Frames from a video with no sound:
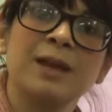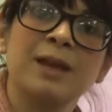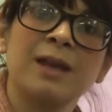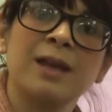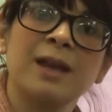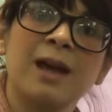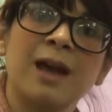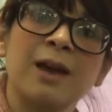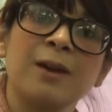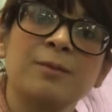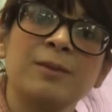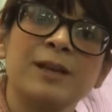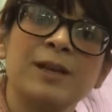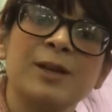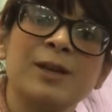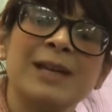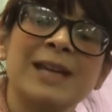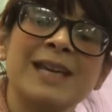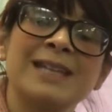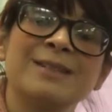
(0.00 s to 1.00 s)
I hope that you
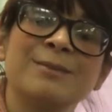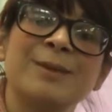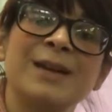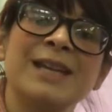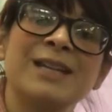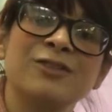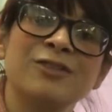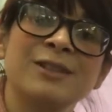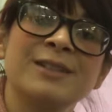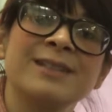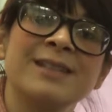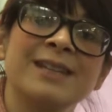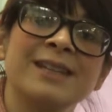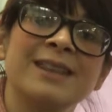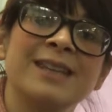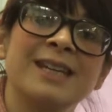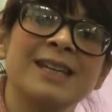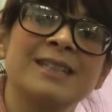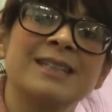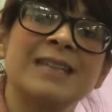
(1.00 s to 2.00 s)
can hear some interesting
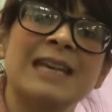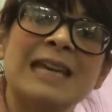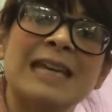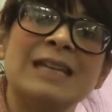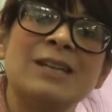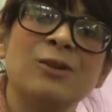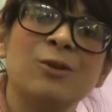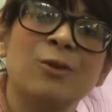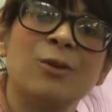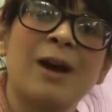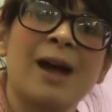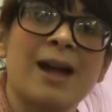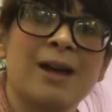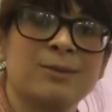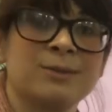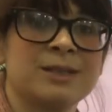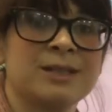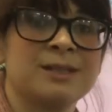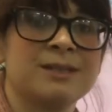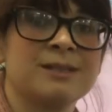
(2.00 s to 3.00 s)
things in your
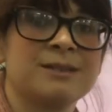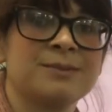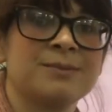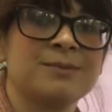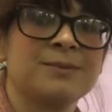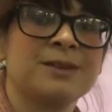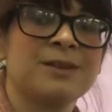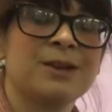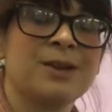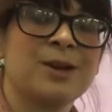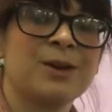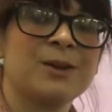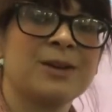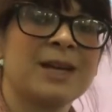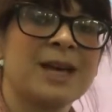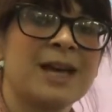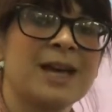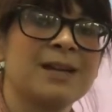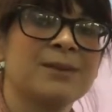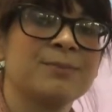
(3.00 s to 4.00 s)
houses.
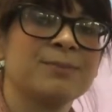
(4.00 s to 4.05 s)
Okay?